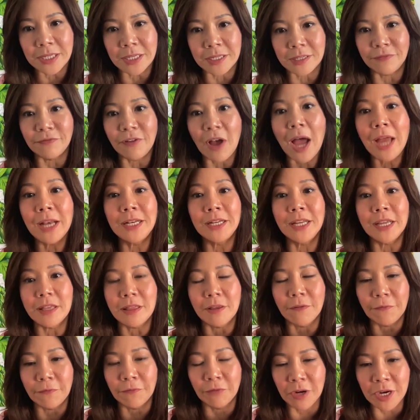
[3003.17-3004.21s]
us finally
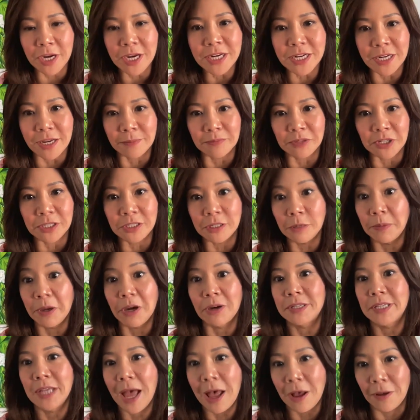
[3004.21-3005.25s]
the freedom just to be
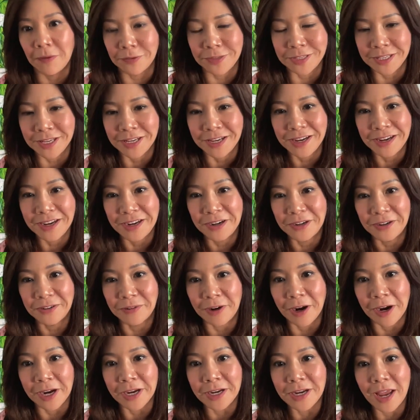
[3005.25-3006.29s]
ourselves
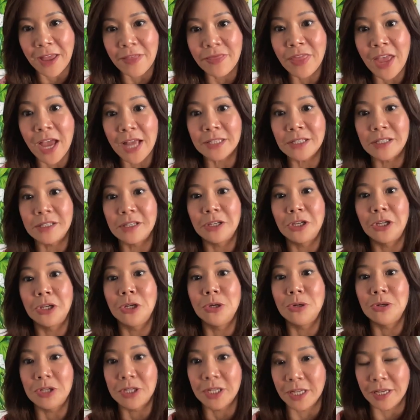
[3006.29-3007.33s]
right and that's
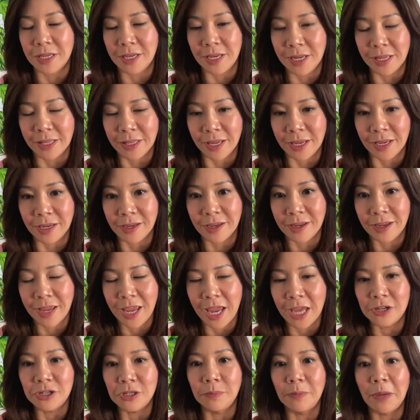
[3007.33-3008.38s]
hugely healing
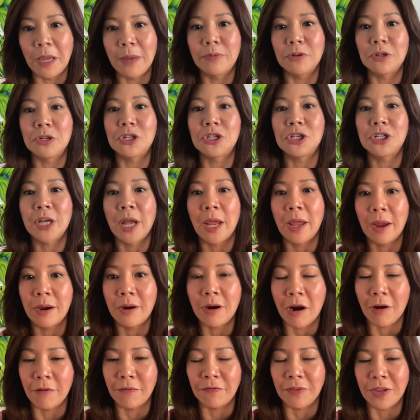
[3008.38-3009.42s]
and to be able to share
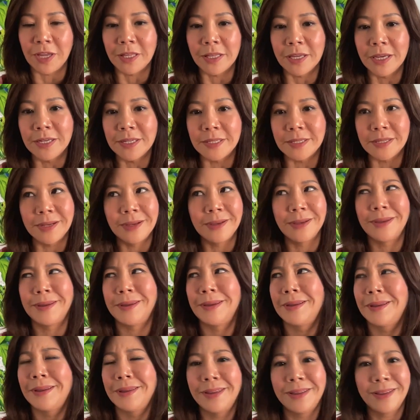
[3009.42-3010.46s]
our feelings
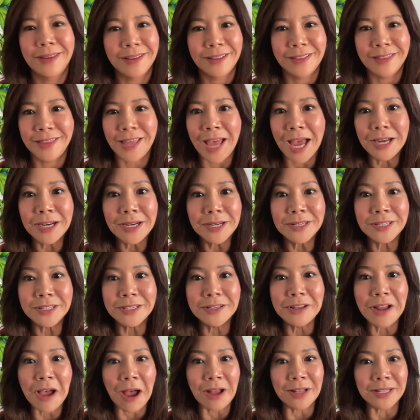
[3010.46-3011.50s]
that is
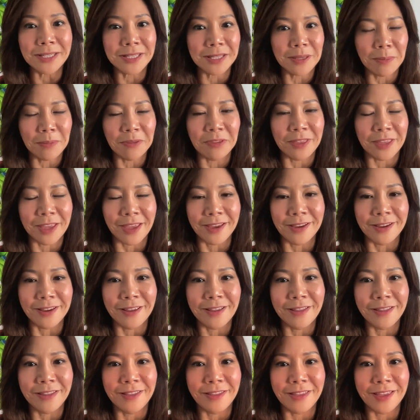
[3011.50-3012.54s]
not something
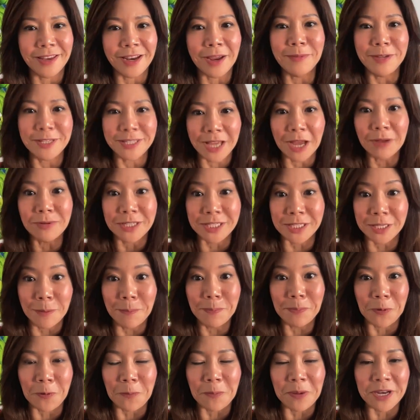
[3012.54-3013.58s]
that i mean sounds
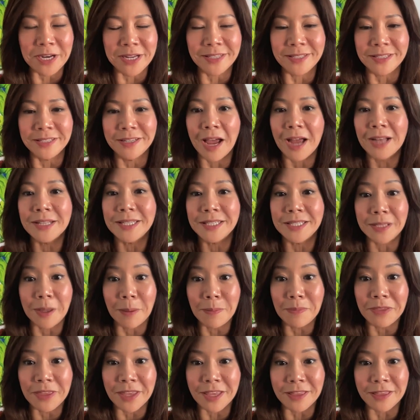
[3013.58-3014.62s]
simple but it's not
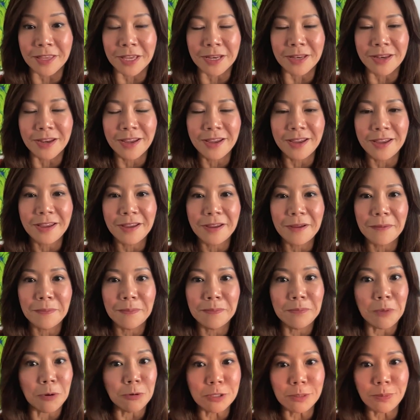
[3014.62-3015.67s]
something that
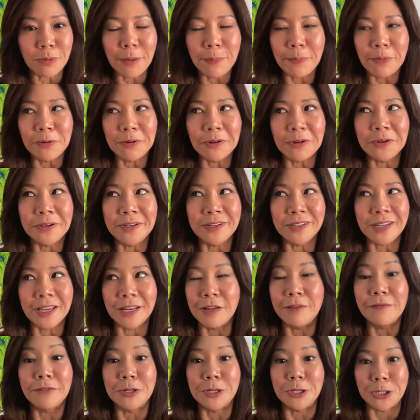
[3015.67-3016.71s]
most people could can
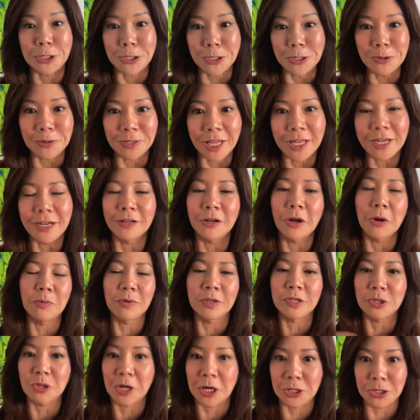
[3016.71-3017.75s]
even do, let alone with
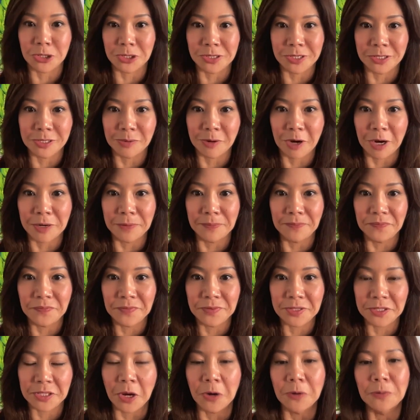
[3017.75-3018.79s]
strangers, right? Yeah.
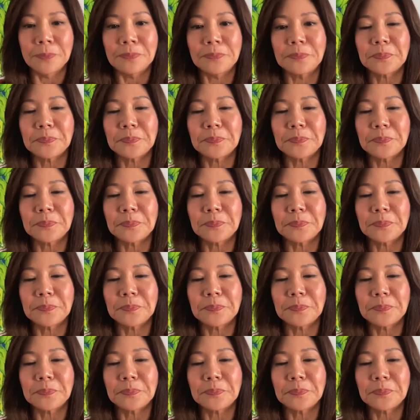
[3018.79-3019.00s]
So